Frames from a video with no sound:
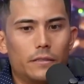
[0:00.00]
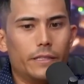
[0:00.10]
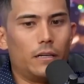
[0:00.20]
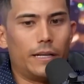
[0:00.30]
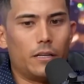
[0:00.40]

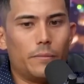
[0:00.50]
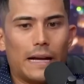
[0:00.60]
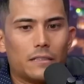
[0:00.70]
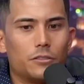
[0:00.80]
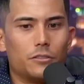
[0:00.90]
you know, I go
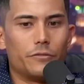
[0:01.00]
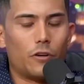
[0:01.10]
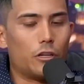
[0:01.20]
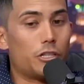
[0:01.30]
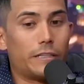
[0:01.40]
back to
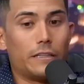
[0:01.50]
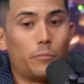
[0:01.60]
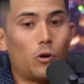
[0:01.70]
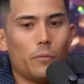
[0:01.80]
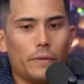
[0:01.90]
furnishing the
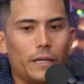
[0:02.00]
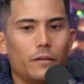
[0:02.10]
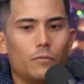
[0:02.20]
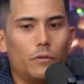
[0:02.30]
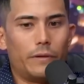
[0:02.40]

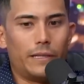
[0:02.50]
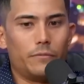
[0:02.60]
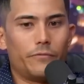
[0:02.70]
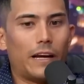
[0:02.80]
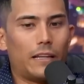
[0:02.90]
apartment. When
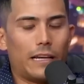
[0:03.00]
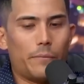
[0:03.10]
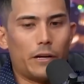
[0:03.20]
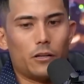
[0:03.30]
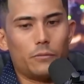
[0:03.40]
we finally
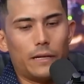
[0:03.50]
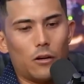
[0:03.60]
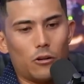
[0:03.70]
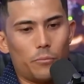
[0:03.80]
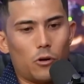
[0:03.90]
got married, we
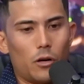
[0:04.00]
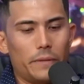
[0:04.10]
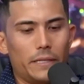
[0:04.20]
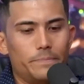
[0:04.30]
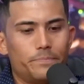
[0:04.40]
got our own
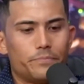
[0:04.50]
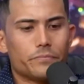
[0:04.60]
apartment.